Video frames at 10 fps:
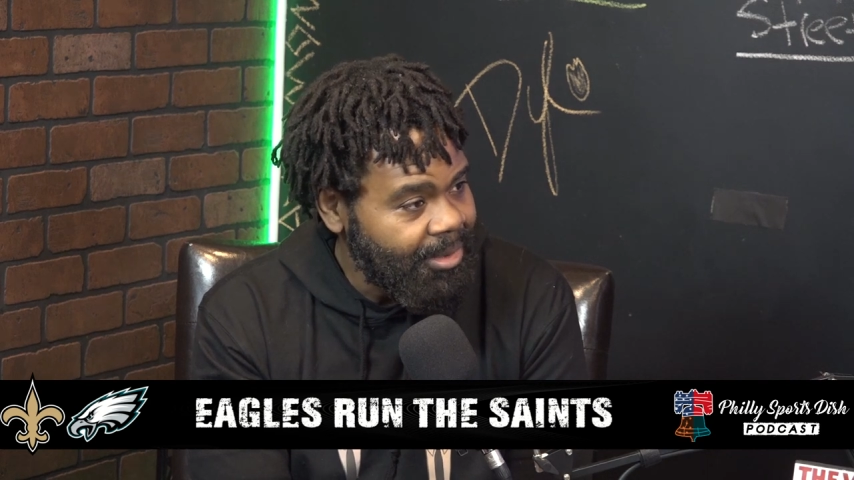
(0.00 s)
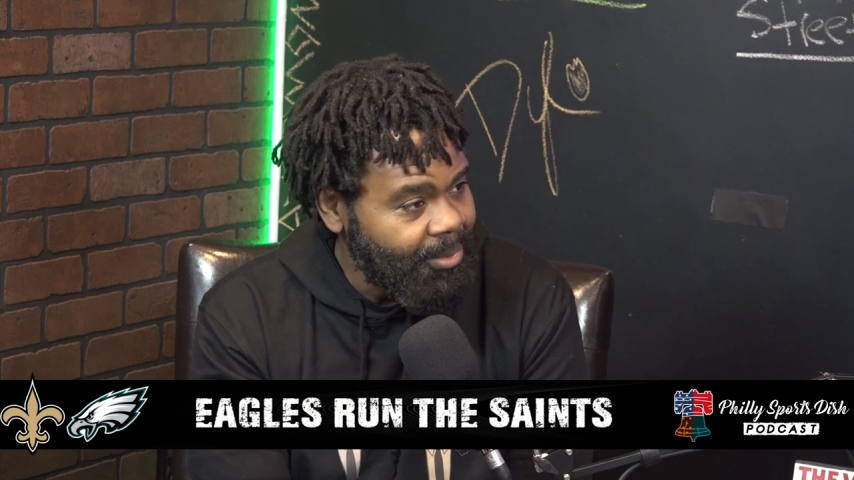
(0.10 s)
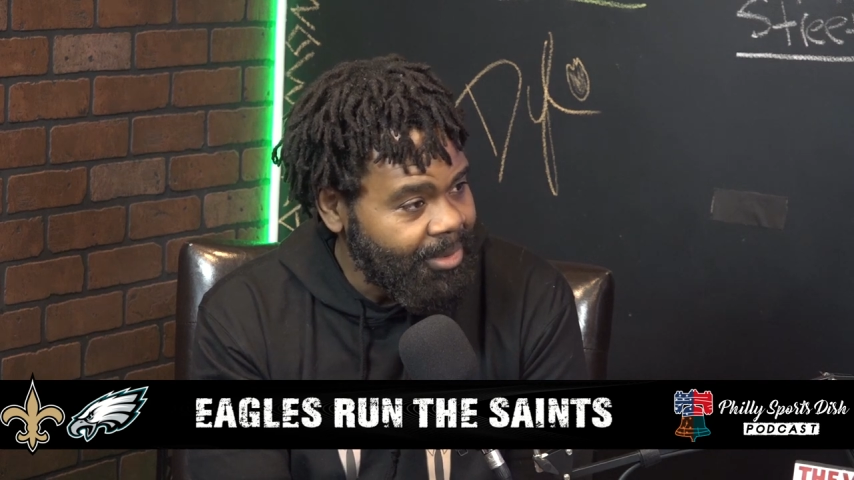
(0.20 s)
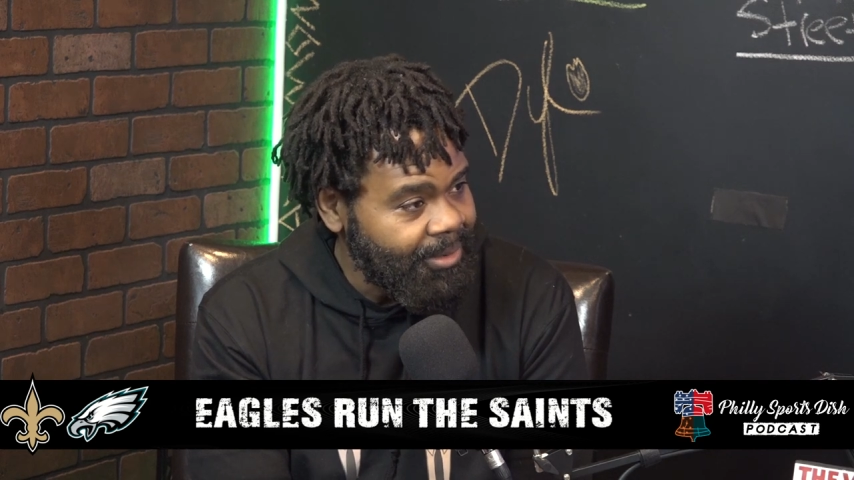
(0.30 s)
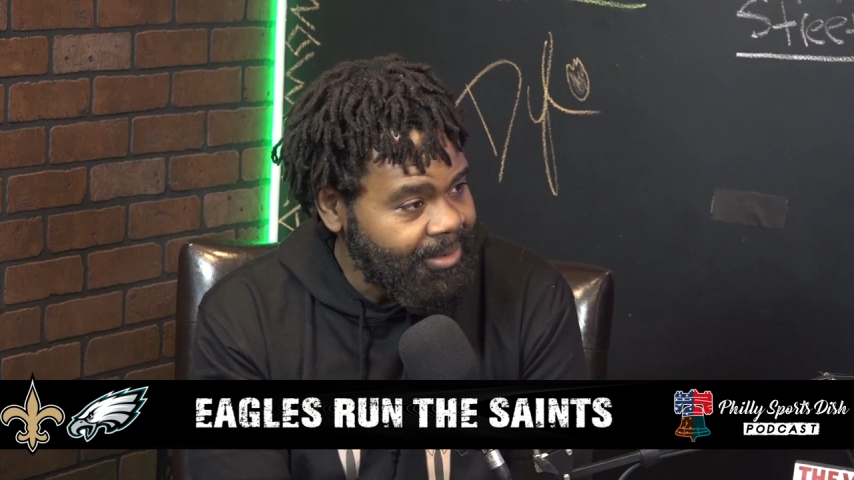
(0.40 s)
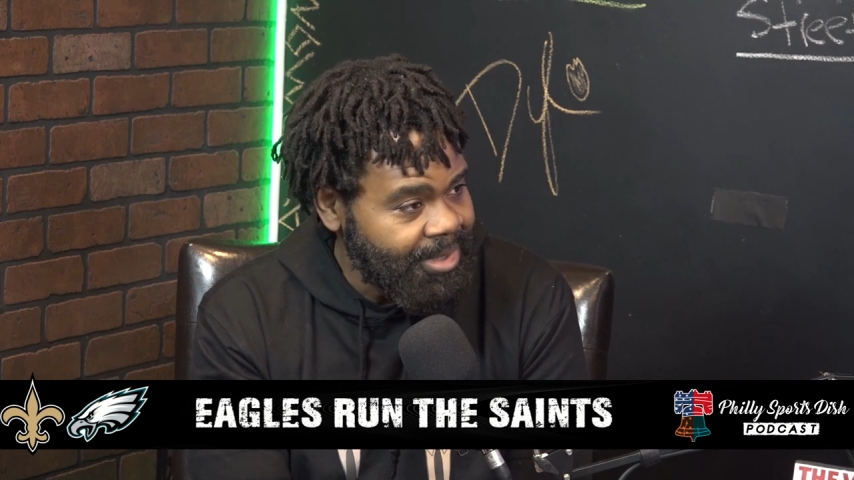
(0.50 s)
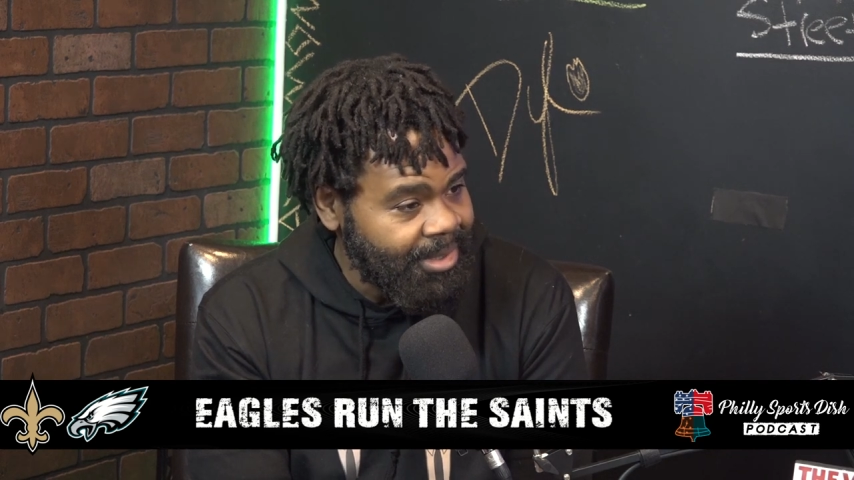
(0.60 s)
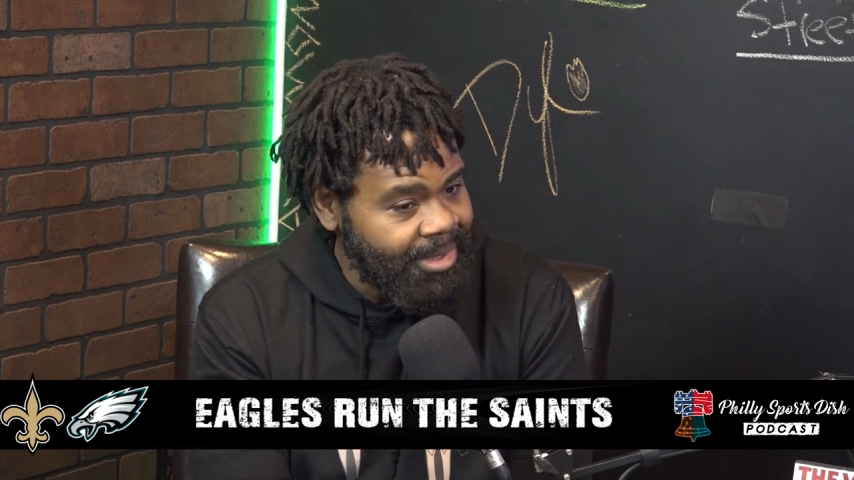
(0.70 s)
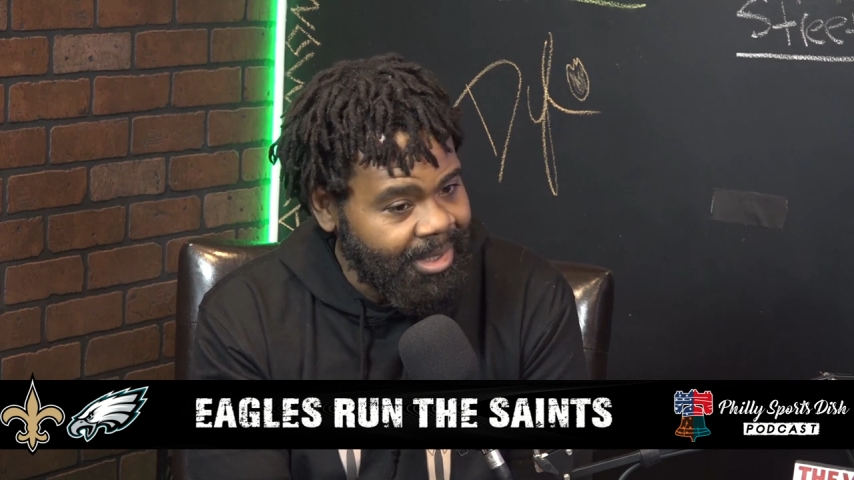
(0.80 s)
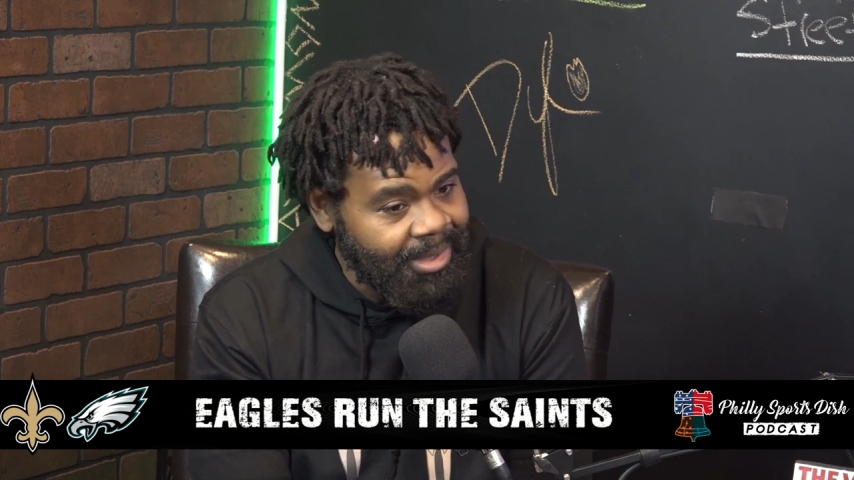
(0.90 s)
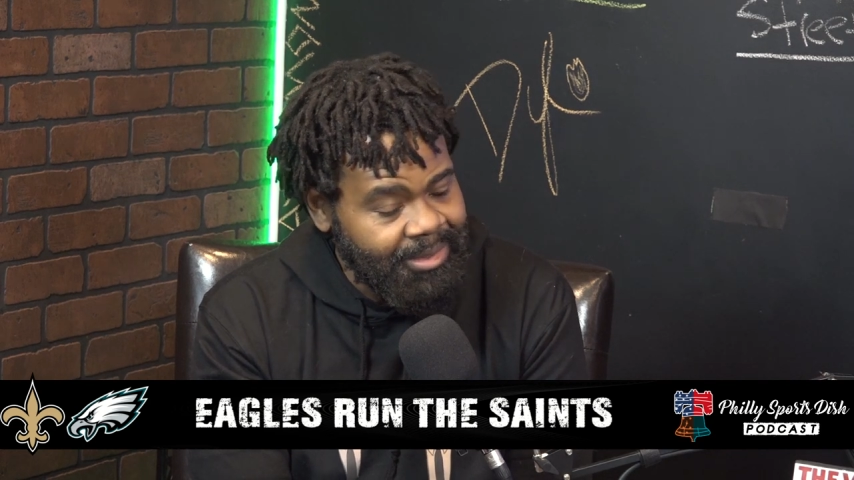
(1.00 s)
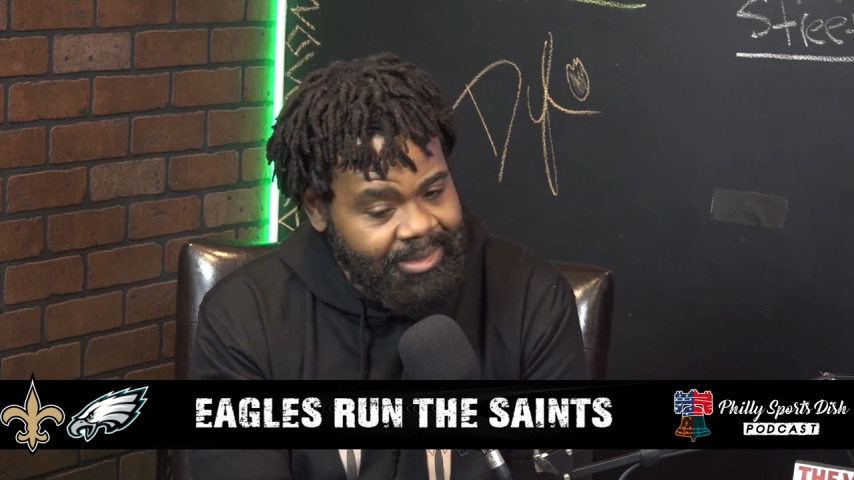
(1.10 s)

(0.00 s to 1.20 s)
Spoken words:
with Sirianni.